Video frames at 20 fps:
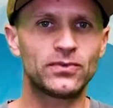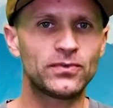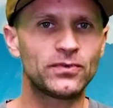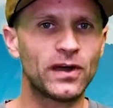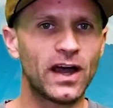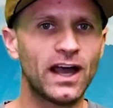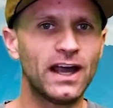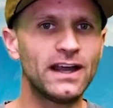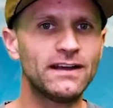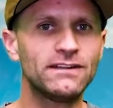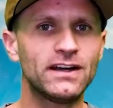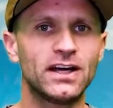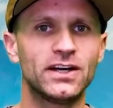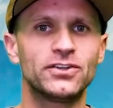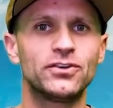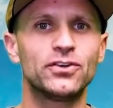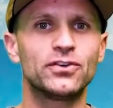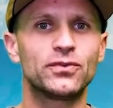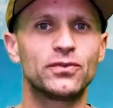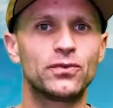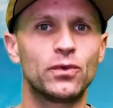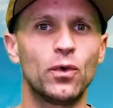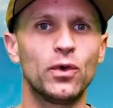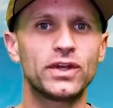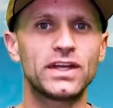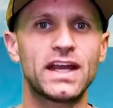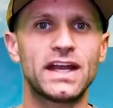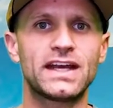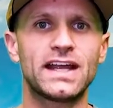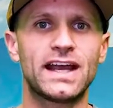
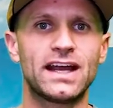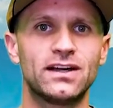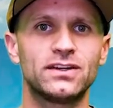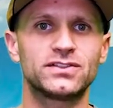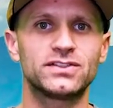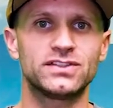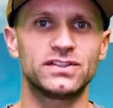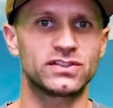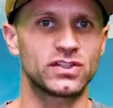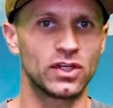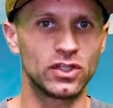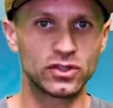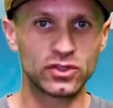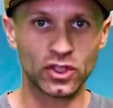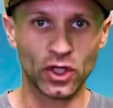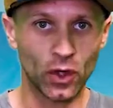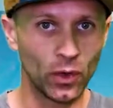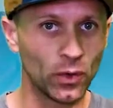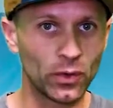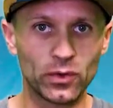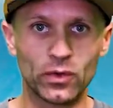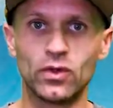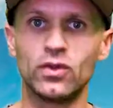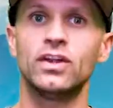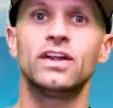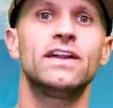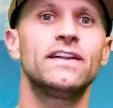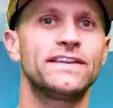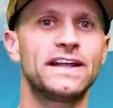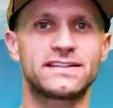548 houses
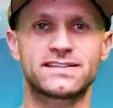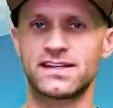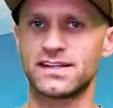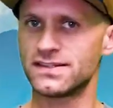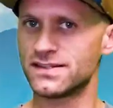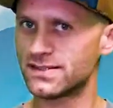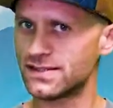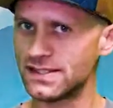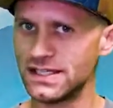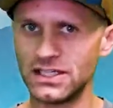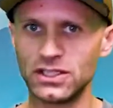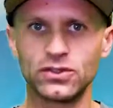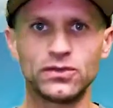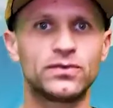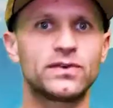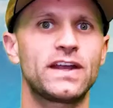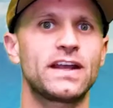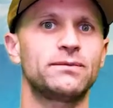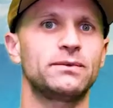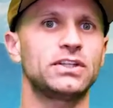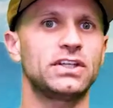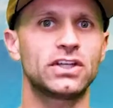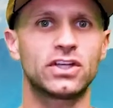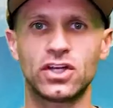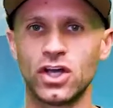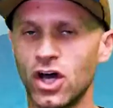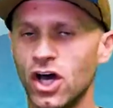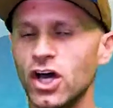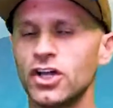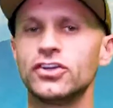total, that's single family,
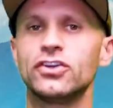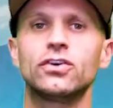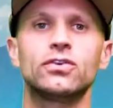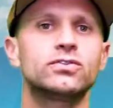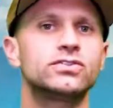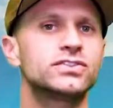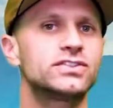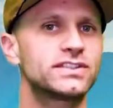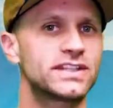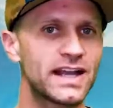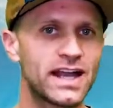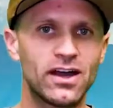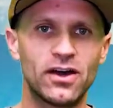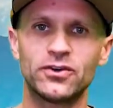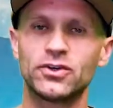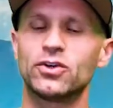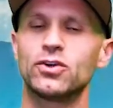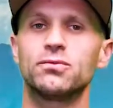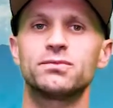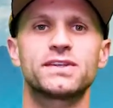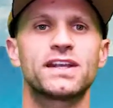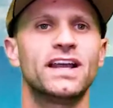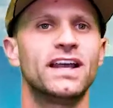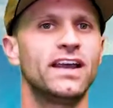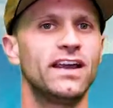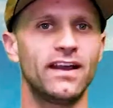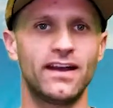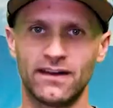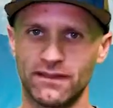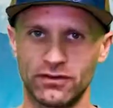condo, townhomes,
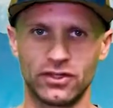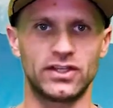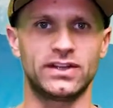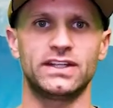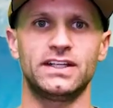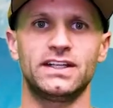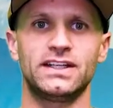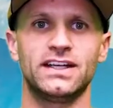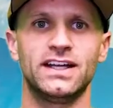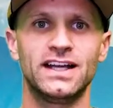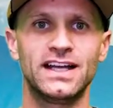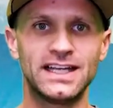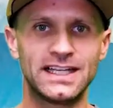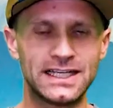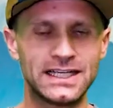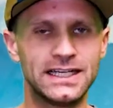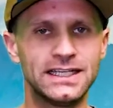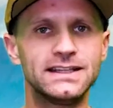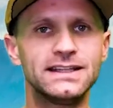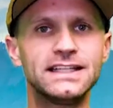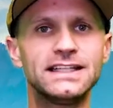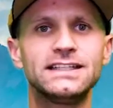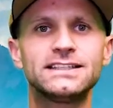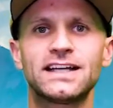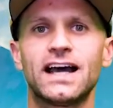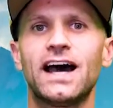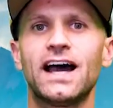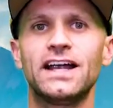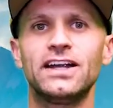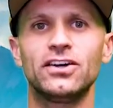everything, in the
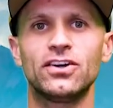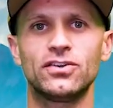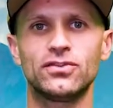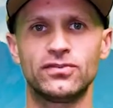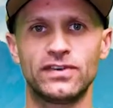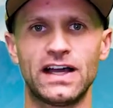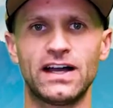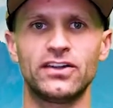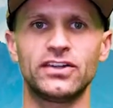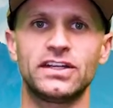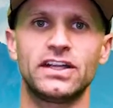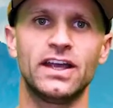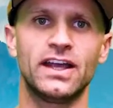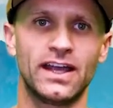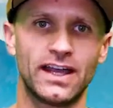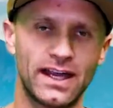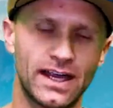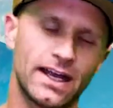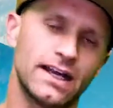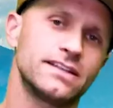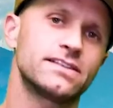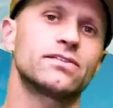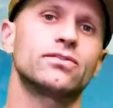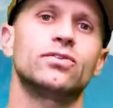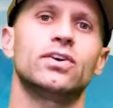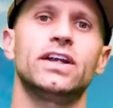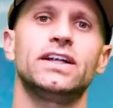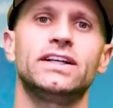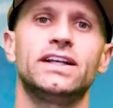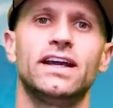entire valley as of
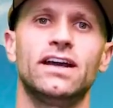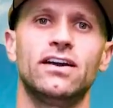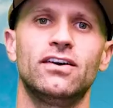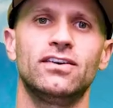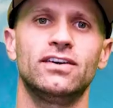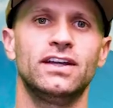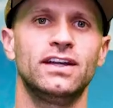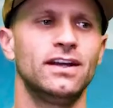right now.